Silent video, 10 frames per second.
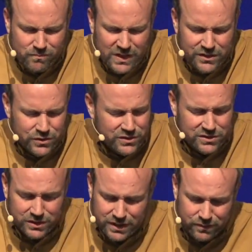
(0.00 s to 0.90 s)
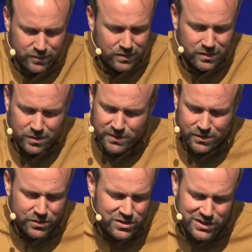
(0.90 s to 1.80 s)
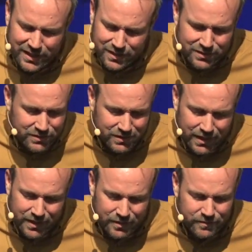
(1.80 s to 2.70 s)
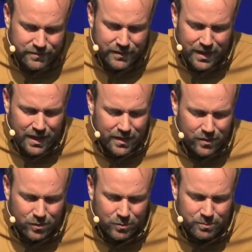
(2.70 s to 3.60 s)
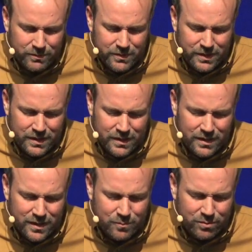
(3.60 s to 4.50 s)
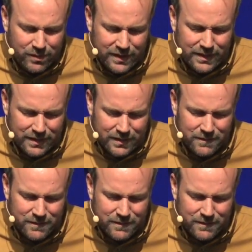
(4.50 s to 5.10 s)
And you're just looking for a little bit of Christianity in your life. I hope and pray